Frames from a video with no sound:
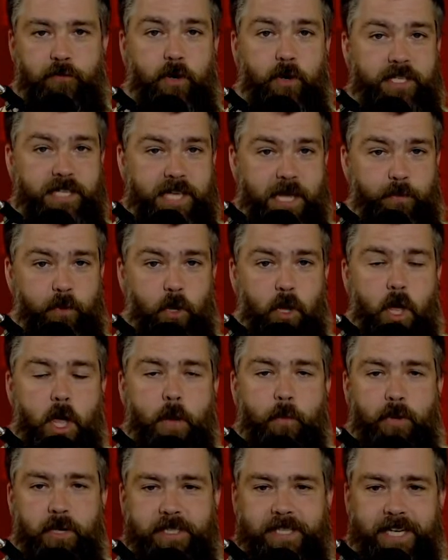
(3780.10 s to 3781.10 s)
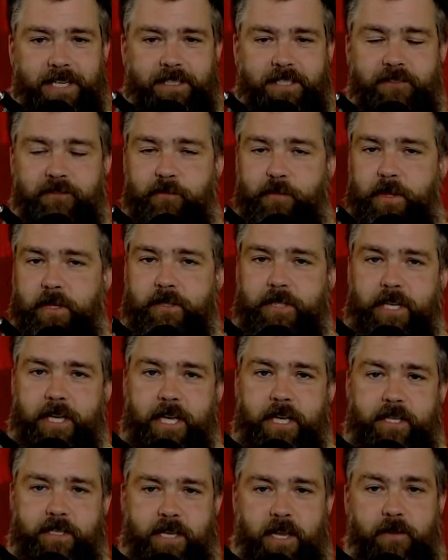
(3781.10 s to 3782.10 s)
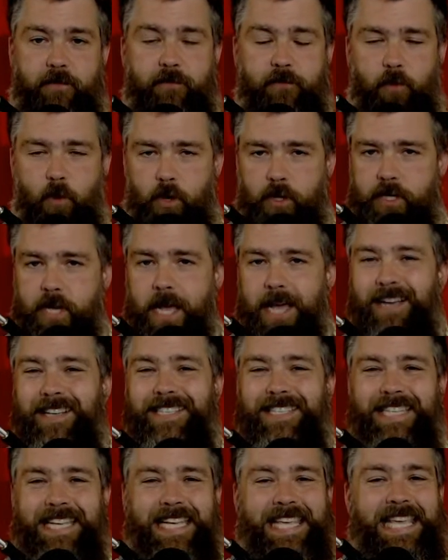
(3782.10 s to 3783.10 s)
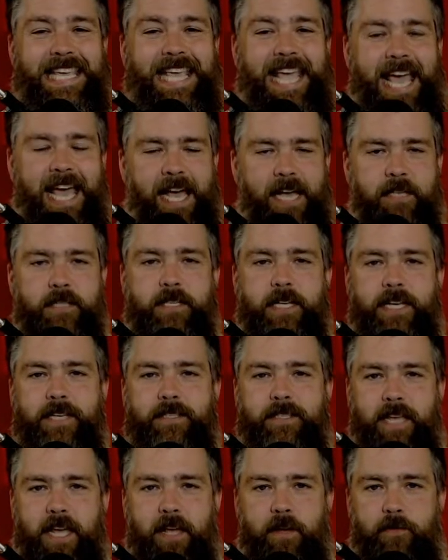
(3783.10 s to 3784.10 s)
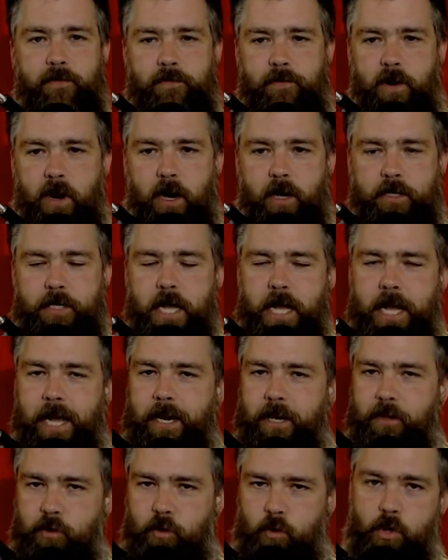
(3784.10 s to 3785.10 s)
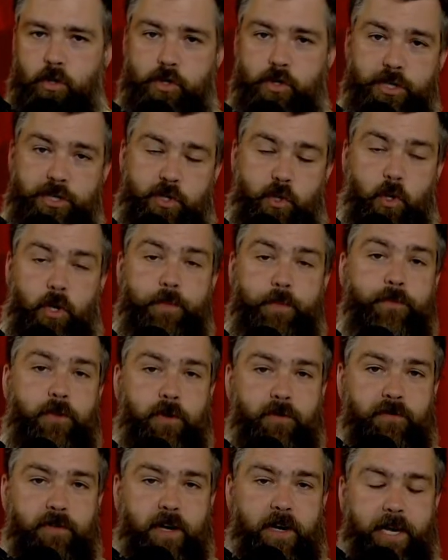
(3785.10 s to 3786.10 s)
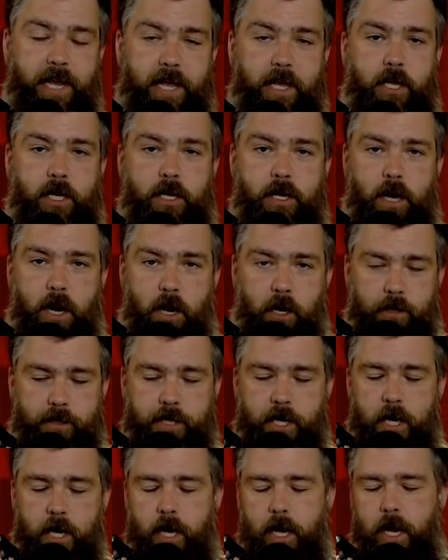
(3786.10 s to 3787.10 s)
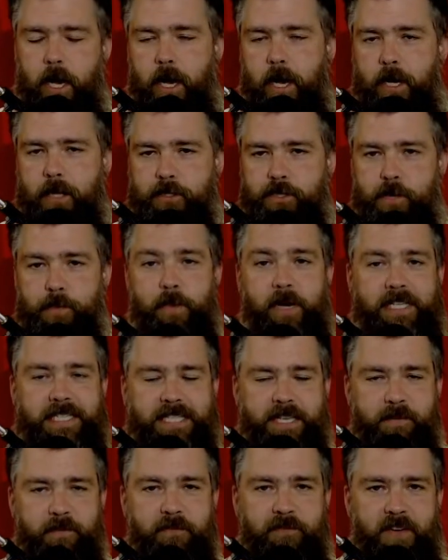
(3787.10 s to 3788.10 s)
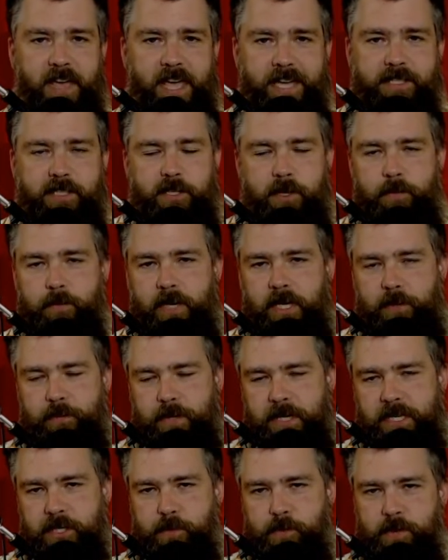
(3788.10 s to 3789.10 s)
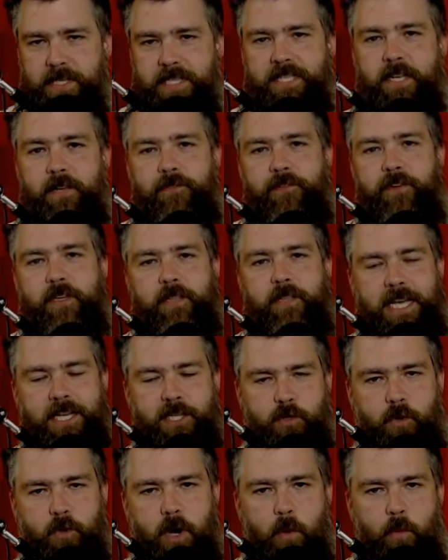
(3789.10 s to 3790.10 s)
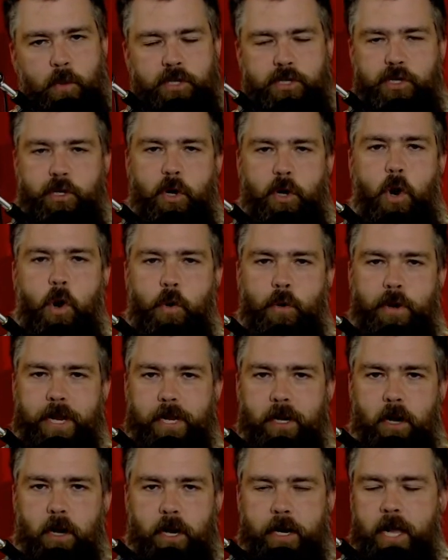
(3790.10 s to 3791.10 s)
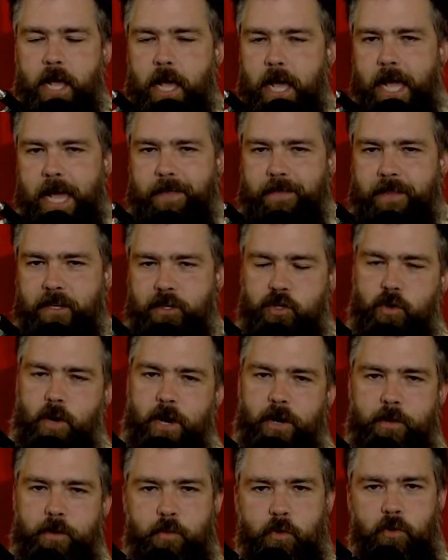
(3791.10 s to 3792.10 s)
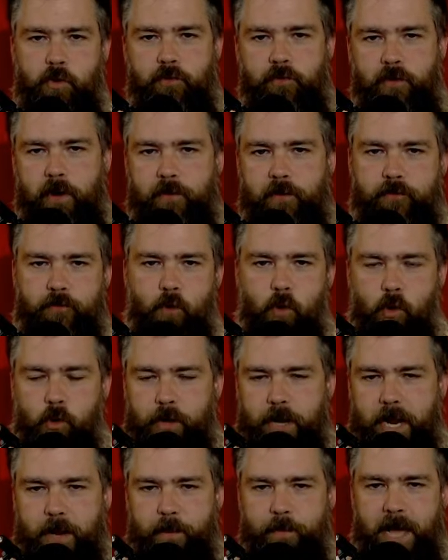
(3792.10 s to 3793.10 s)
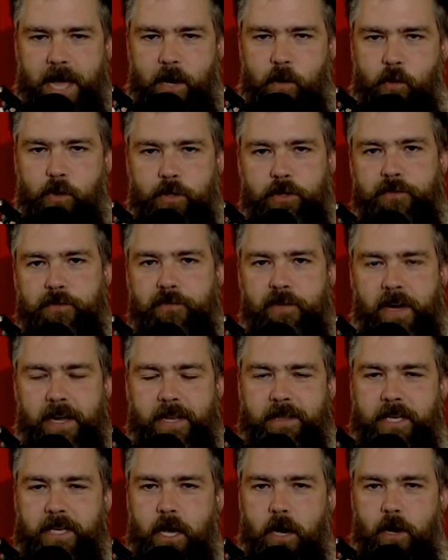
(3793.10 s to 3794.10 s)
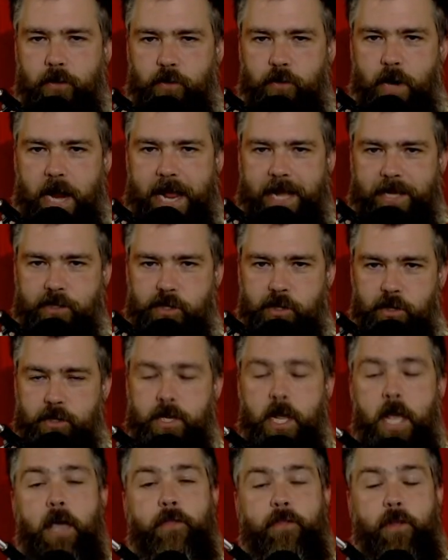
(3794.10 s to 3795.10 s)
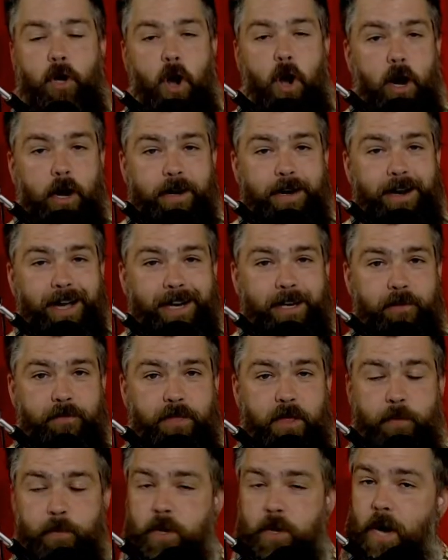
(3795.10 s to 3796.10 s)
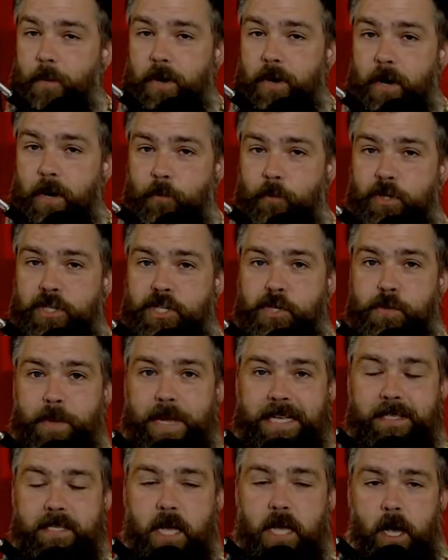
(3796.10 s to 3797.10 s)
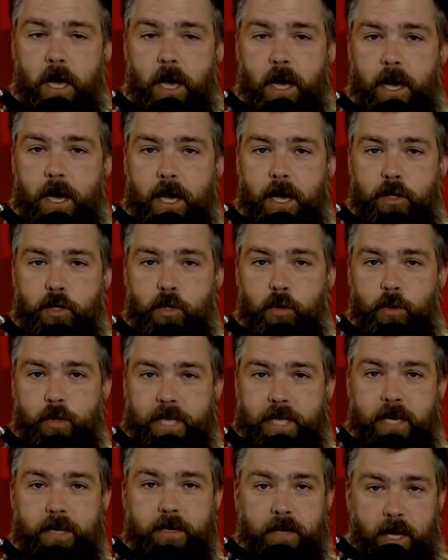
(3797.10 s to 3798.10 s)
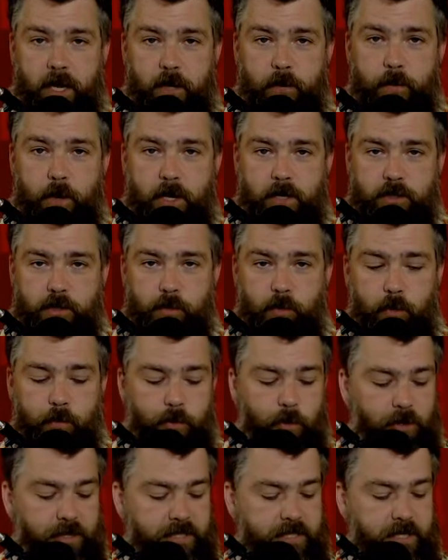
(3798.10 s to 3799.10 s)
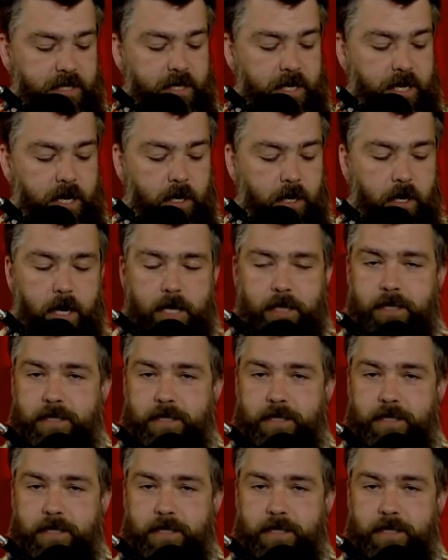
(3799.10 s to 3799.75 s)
For example, protective building is a fort, a stinky gas is a fart, and at the grocery store, you'd find a cart. Some might seem vague, some might be specific. That's what I want you to hone in on, and then try to move forward and backward to find the other answers. There are 9 of them coming up, which means you will get 9 possible points in here.